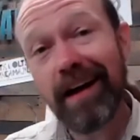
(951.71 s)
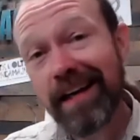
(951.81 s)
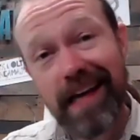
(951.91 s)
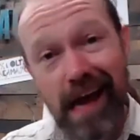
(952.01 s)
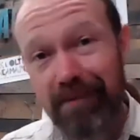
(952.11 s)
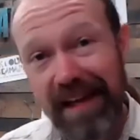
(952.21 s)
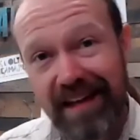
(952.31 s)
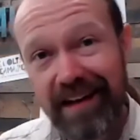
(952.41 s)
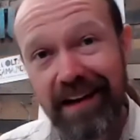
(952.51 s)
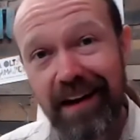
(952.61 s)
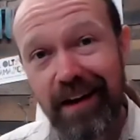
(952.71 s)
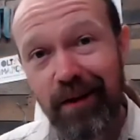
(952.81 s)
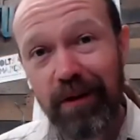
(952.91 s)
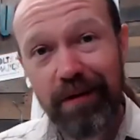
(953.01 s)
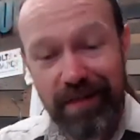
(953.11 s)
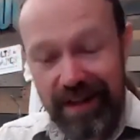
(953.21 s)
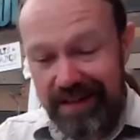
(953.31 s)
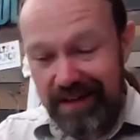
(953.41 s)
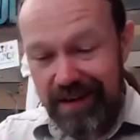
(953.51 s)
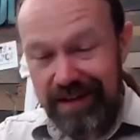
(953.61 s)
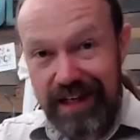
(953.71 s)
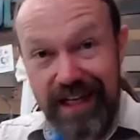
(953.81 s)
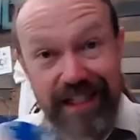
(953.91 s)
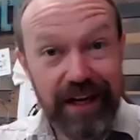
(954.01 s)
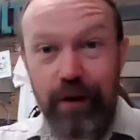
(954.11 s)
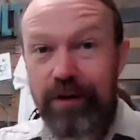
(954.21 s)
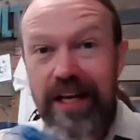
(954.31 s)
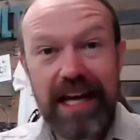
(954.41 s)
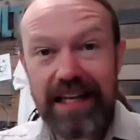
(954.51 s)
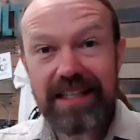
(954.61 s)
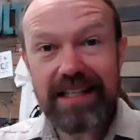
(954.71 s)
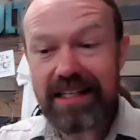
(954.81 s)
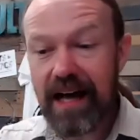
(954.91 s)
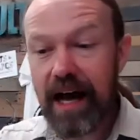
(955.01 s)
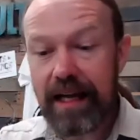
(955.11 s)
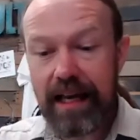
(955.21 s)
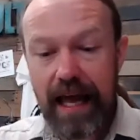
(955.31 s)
He came in with this Nintendo DS design,